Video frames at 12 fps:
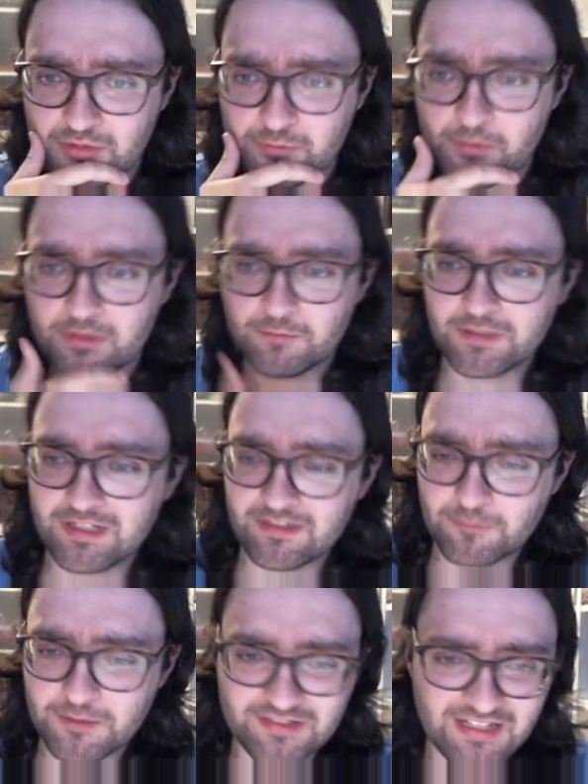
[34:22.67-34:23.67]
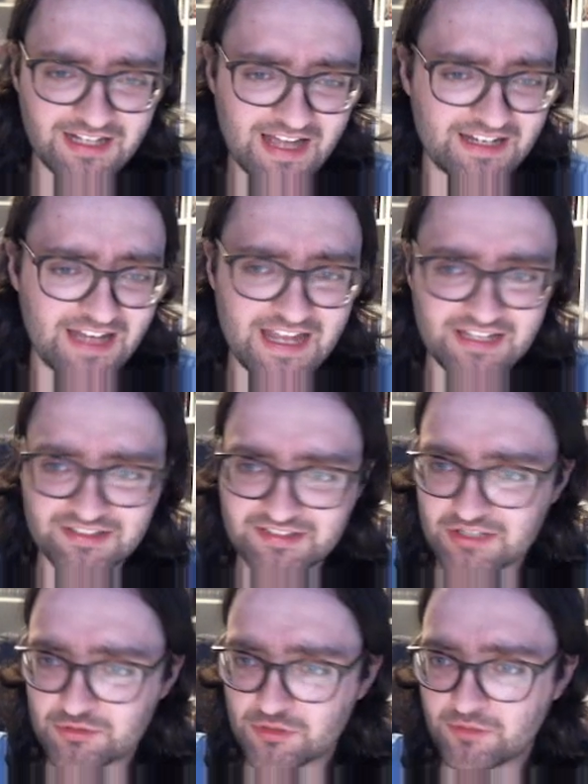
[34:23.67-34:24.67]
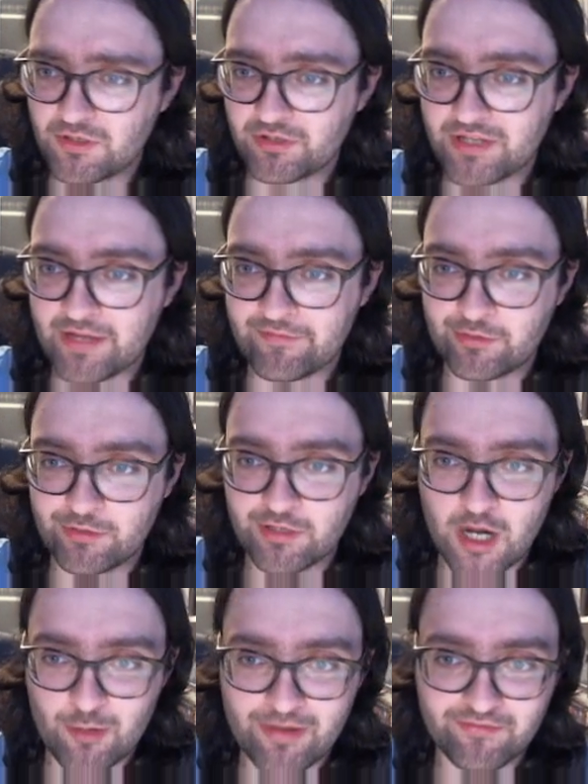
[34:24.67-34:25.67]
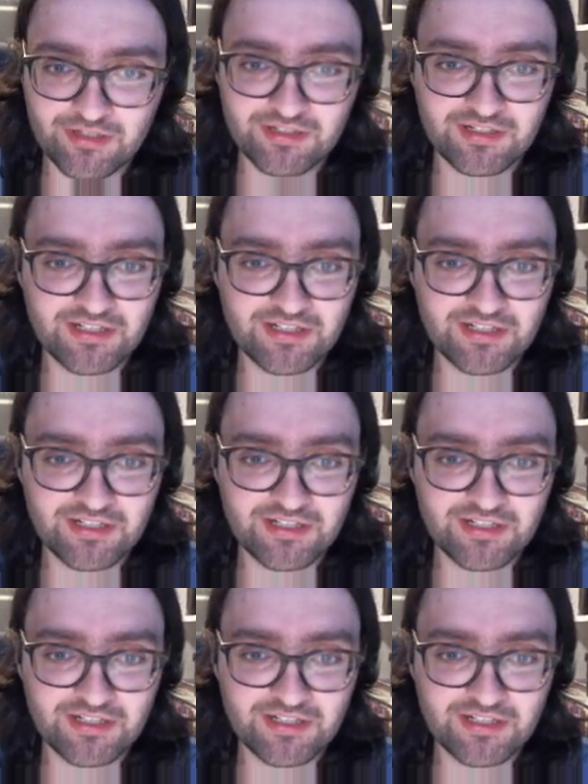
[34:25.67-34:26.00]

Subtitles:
but we still had a central pawn, however.